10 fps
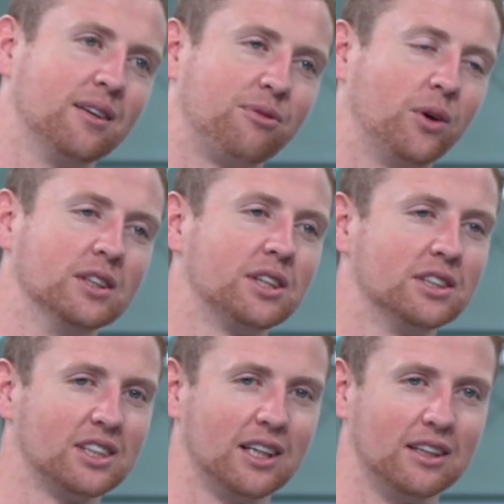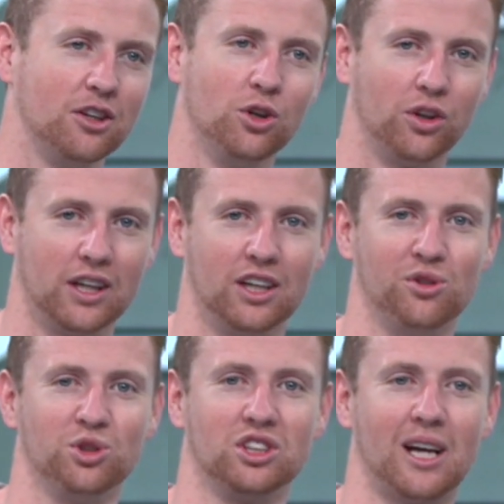For instance, like the New York Daily
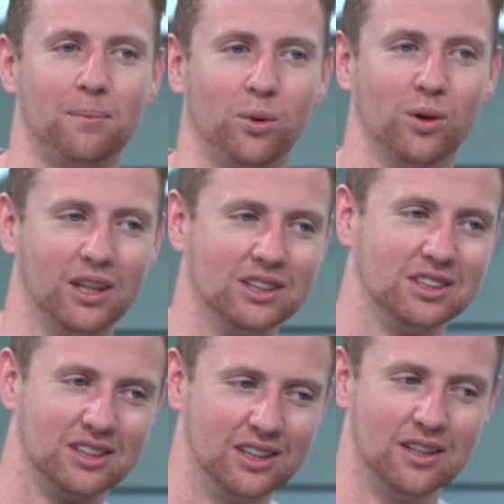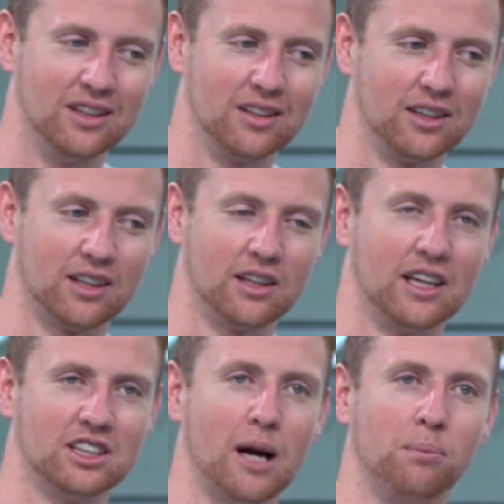News example is the
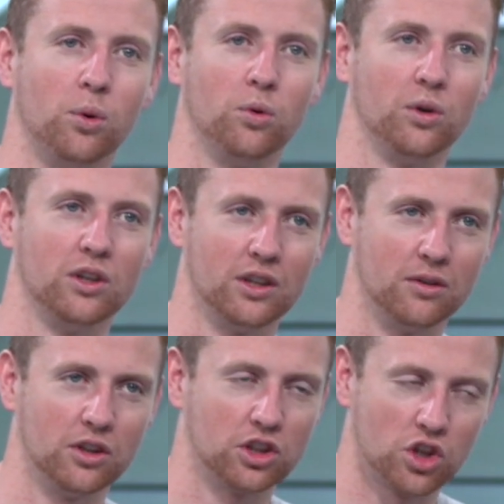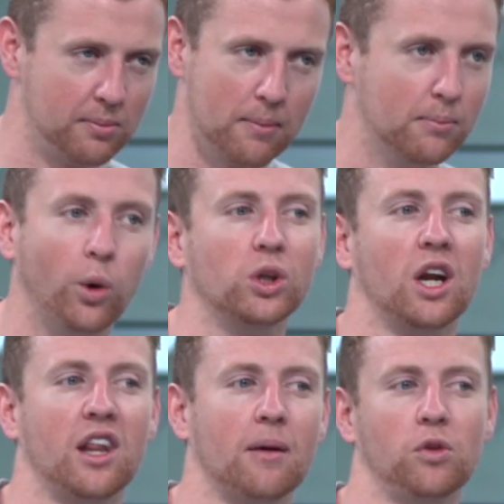example, there's going to be a
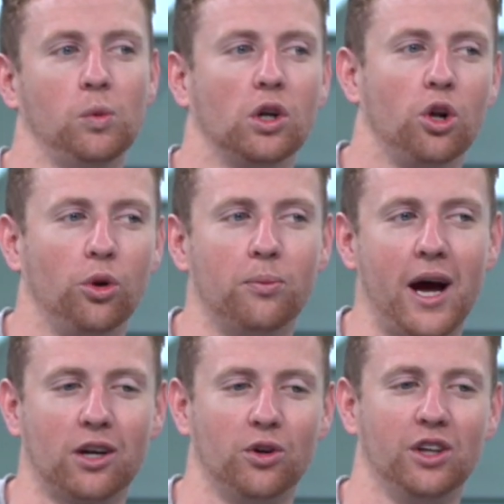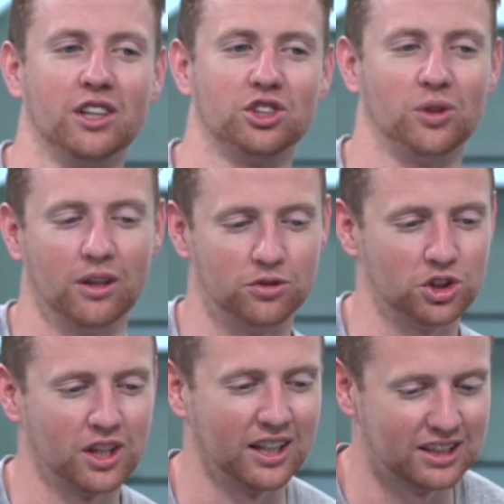million of them that we're going to look back on in history of
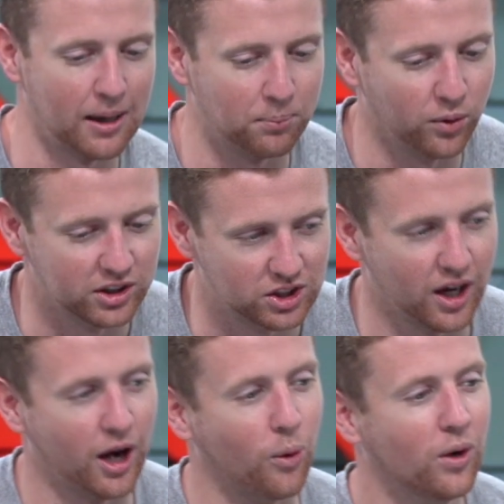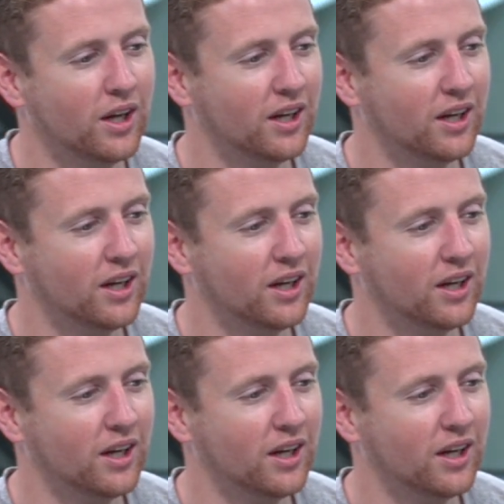just an example as to how